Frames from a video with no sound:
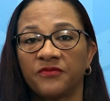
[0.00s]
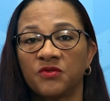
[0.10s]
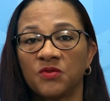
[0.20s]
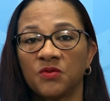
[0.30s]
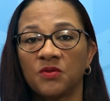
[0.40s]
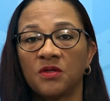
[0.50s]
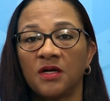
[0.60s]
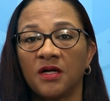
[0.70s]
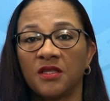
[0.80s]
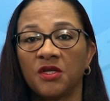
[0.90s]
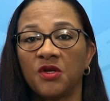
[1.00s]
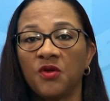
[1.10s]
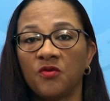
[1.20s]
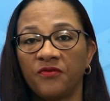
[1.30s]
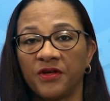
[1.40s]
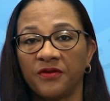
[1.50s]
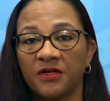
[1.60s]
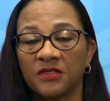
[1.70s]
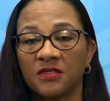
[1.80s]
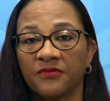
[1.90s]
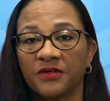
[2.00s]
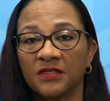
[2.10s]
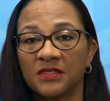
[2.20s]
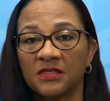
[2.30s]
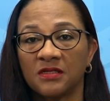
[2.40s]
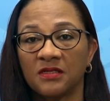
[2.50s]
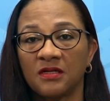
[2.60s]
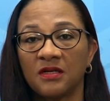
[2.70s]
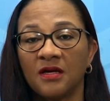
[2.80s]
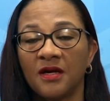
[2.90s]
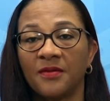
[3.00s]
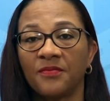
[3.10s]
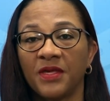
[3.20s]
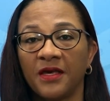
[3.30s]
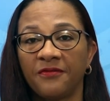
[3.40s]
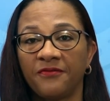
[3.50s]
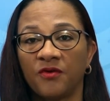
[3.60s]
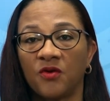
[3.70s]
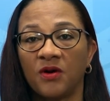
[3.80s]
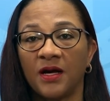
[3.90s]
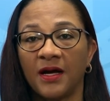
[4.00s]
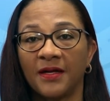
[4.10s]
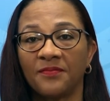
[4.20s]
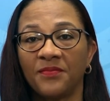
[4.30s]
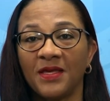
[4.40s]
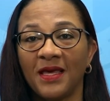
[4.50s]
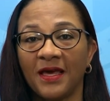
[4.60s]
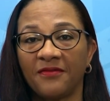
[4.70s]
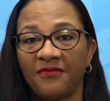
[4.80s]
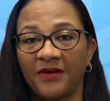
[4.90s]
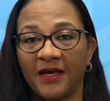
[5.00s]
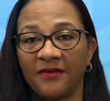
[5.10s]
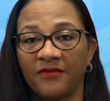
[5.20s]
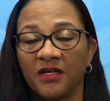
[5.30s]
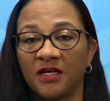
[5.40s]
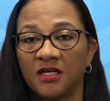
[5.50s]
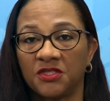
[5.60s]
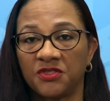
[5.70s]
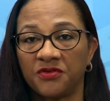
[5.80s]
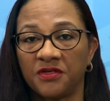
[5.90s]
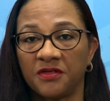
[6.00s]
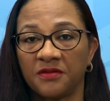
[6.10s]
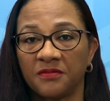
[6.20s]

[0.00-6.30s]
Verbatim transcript: of two other new variants of concern, B A four and B F five, in country.